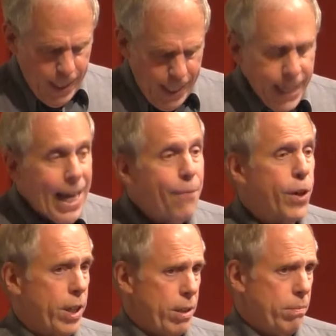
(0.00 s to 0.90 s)
In
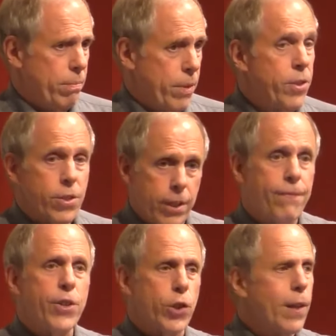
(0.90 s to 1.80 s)
Africa, this is the
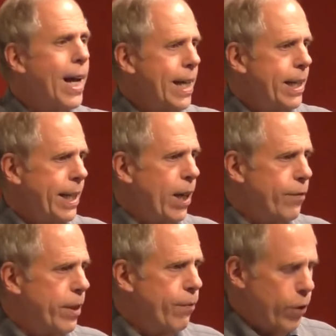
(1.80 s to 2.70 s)
official line now
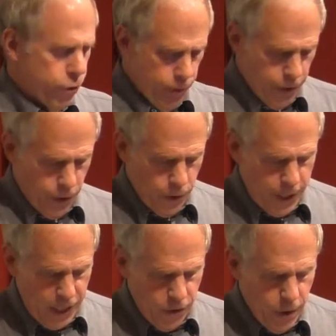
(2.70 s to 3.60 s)
from the Foreign Service
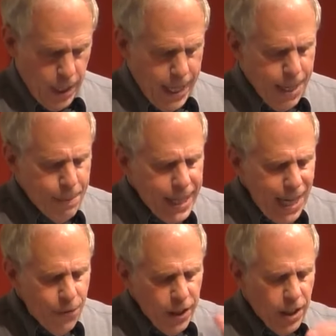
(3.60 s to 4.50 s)
Association. In many
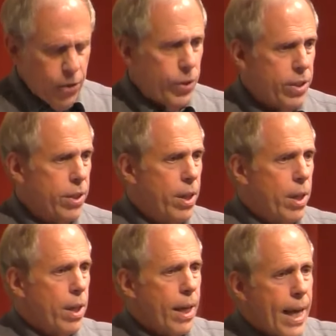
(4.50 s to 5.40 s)
African countries,
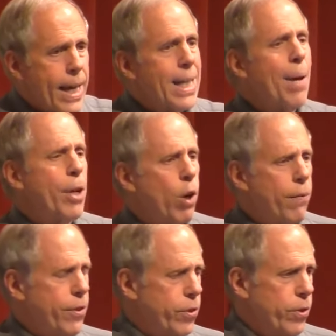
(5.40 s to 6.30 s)
economic
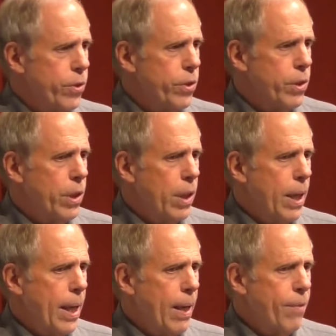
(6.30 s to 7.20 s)
officers
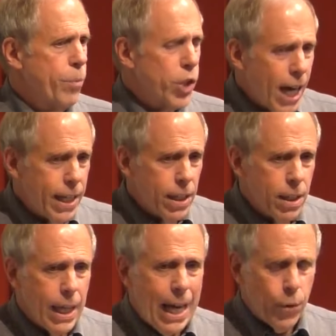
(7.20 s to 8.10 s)
from China
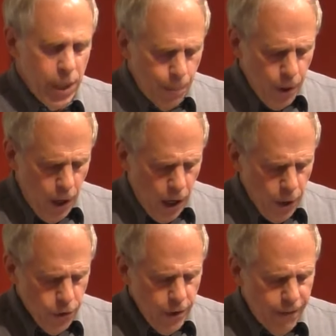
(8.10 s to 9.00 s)
outnumber
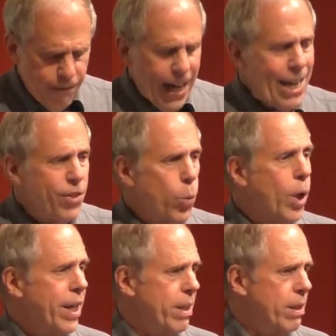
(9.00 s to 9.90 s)
ours
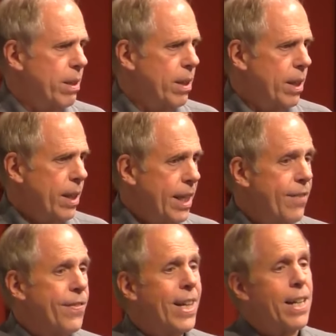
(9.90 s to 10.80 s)
5-1,
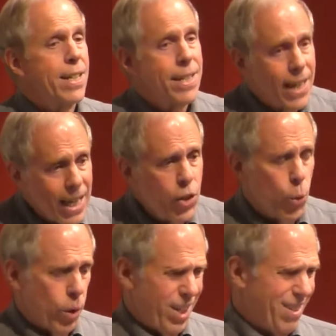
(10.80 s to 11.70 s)
if not
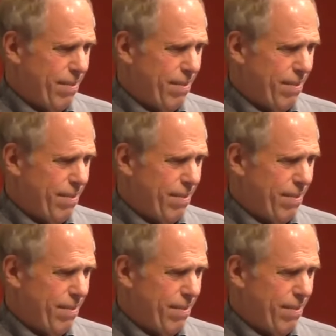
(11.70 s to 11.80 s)
10-1.